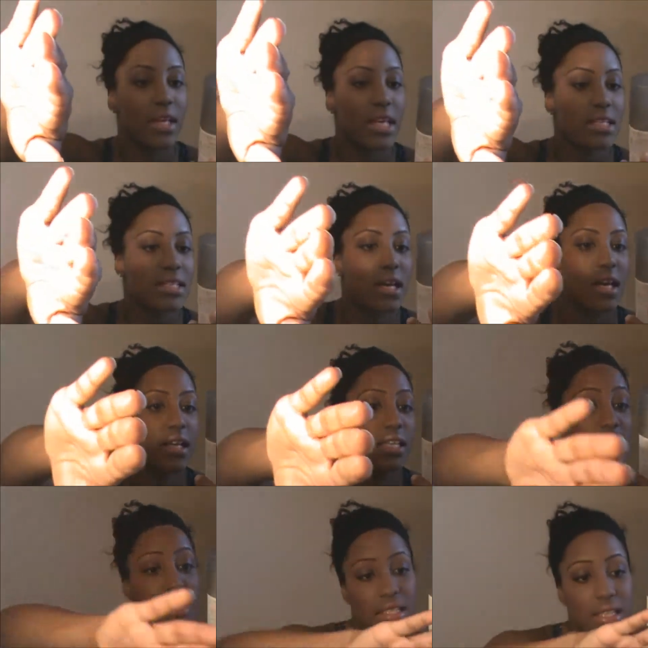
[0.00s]
It's a
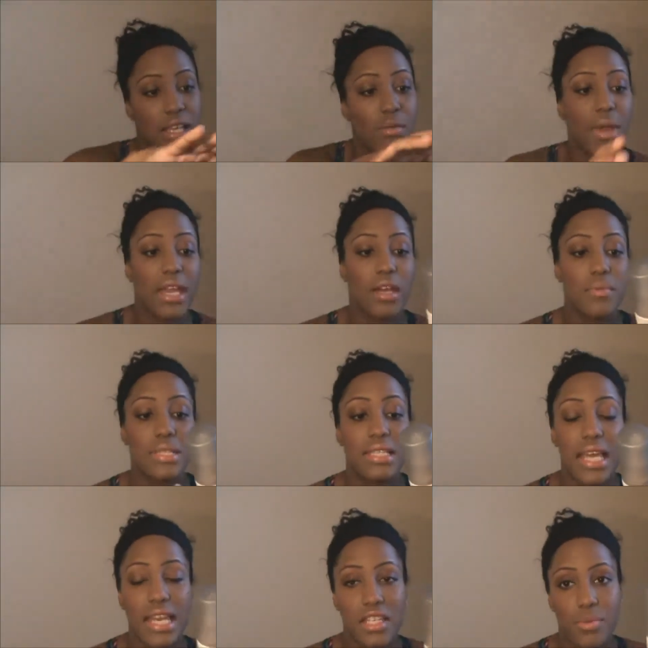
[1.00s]
De-Slick Makeup
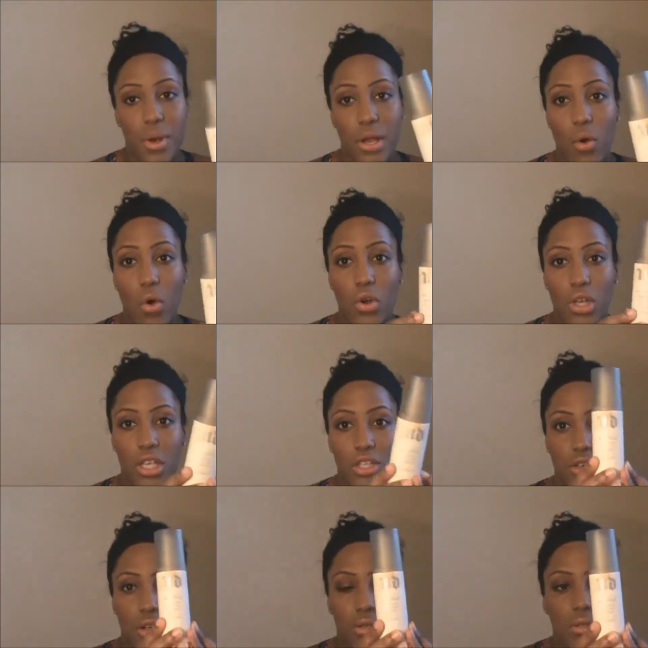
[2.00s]
Setting Spray Oil
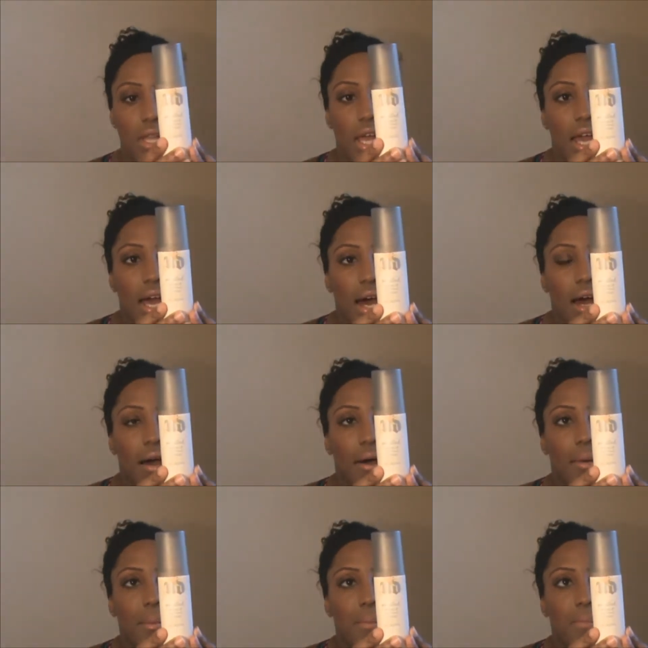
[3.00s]
Control.
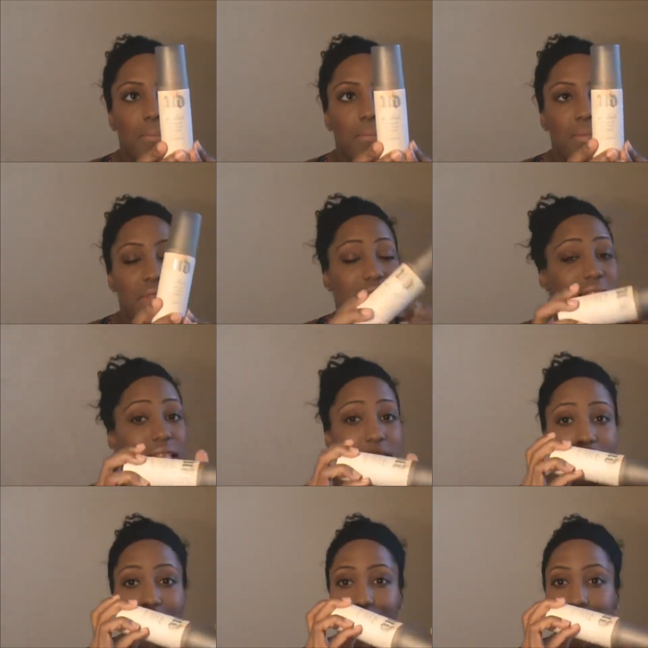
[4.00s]
Um, this is a
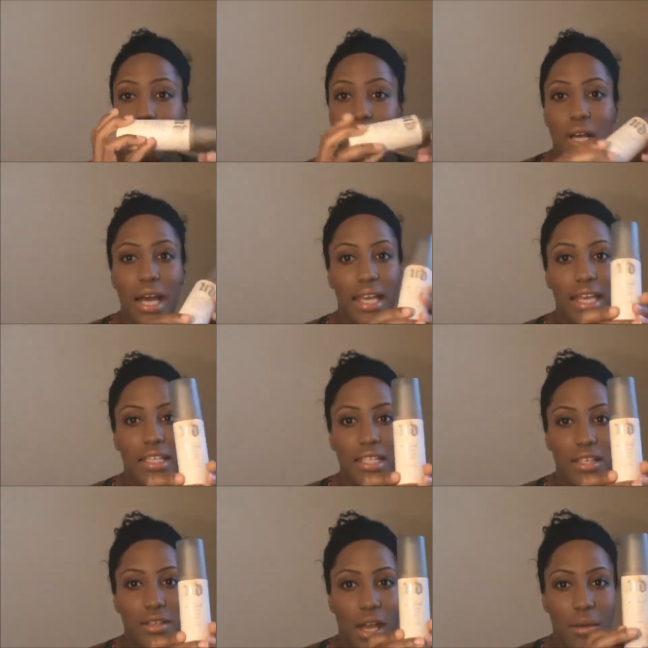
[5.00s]
staple. I can't
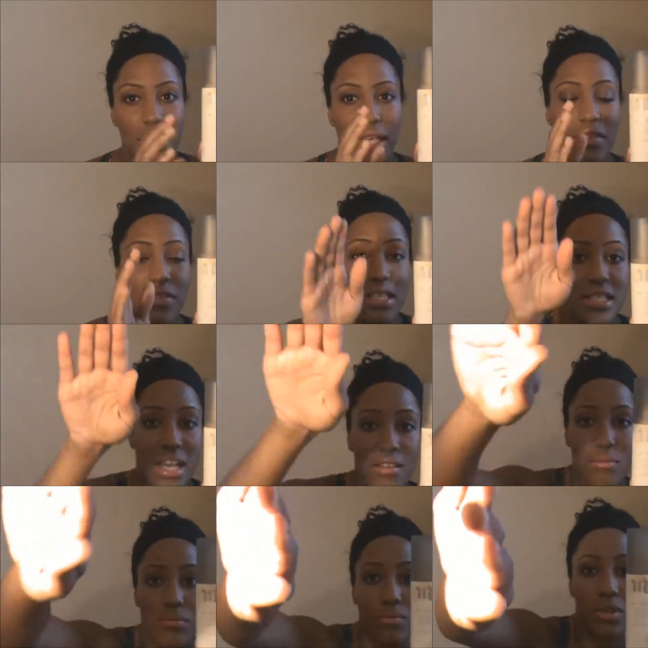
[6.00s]
tell you how many of these
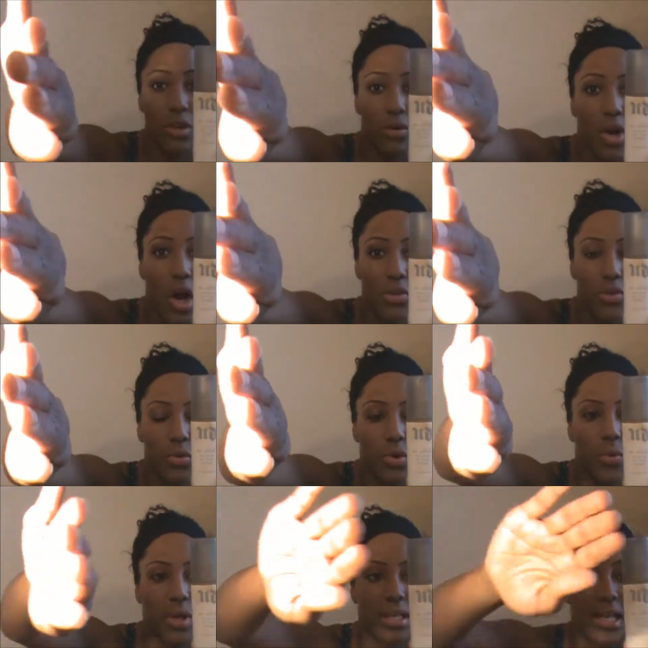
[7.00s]
I've you know gone through or
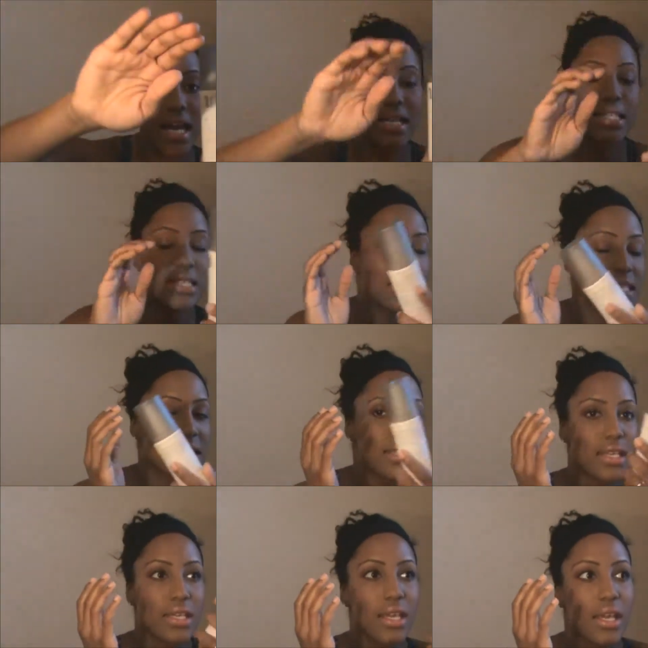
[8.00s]
whatnot to
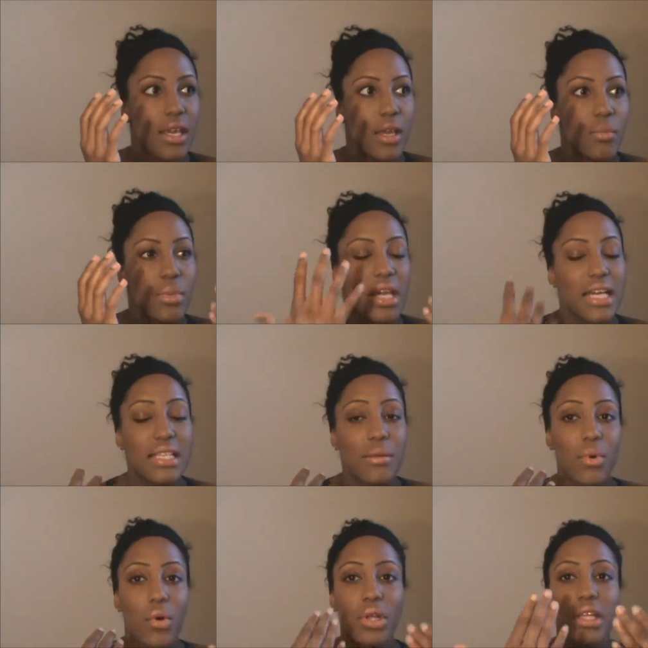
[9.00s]
to because
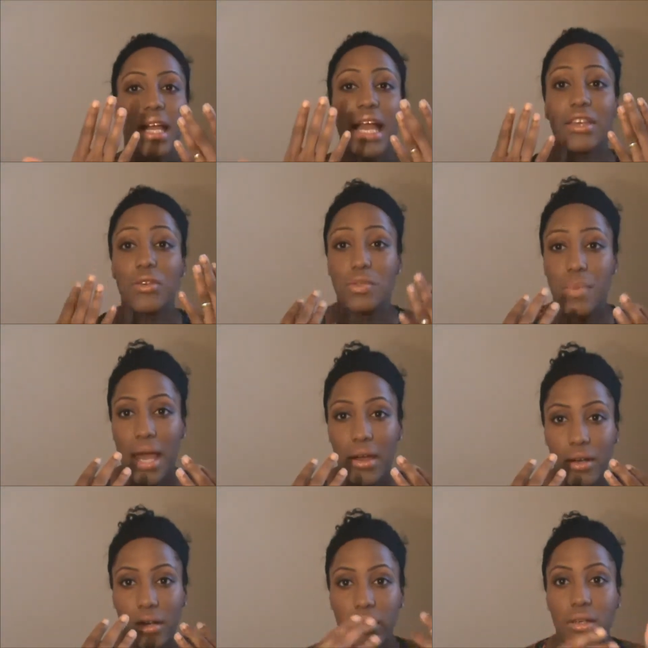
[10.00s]
I'm oily. I use
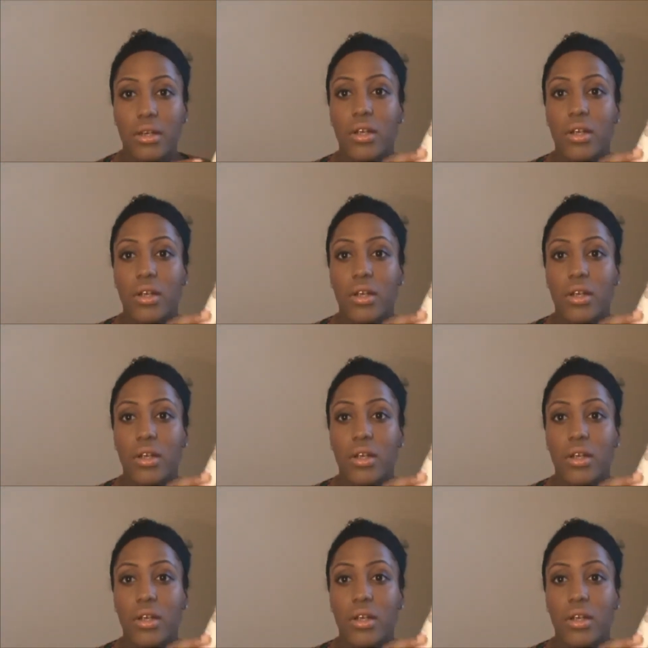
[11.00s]
powder.